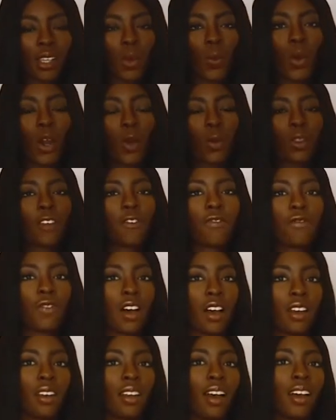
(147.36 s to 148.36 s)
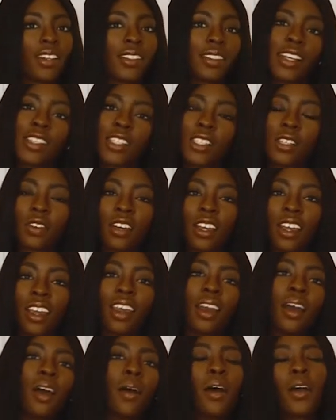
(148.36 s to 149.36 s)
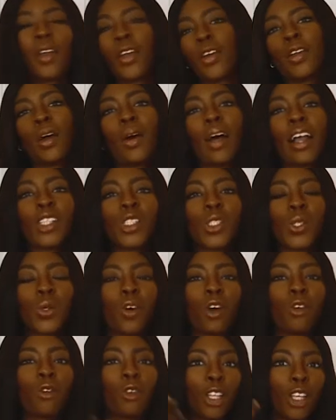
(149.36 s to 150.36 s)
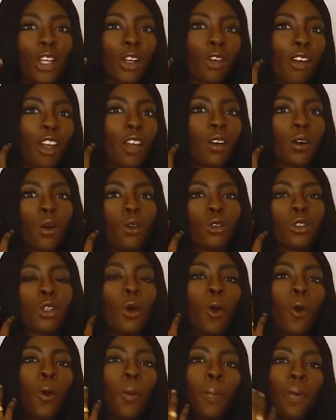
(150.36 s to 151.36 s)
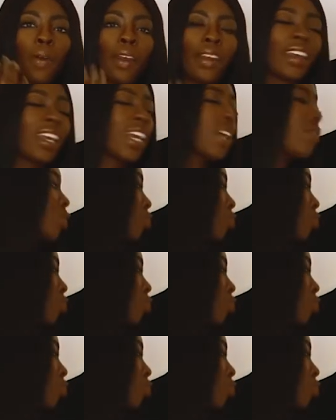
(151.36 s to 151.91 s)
and wear the with a fun accessory. You know, I do a really great gold hoop and I even